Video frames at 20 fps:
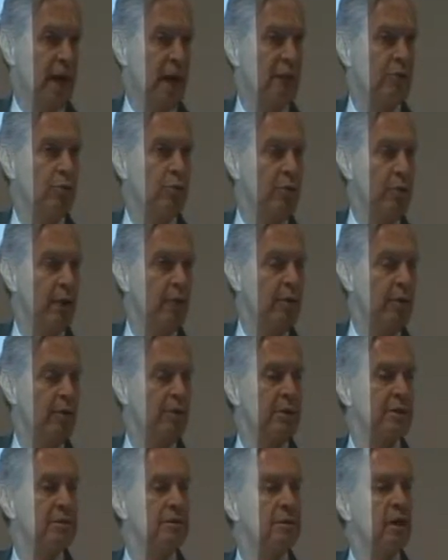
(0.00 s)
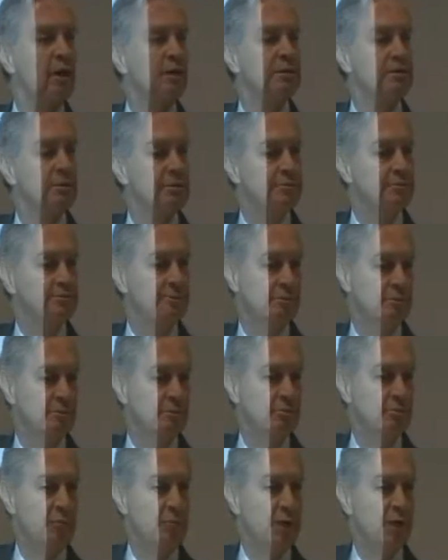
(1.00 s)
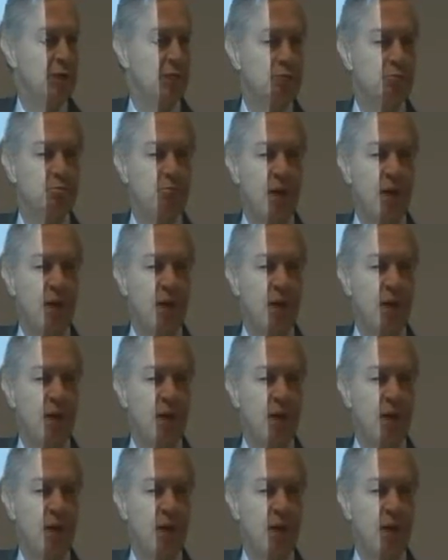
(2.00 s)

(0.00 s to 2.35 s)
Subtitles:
I do agree with these guys, because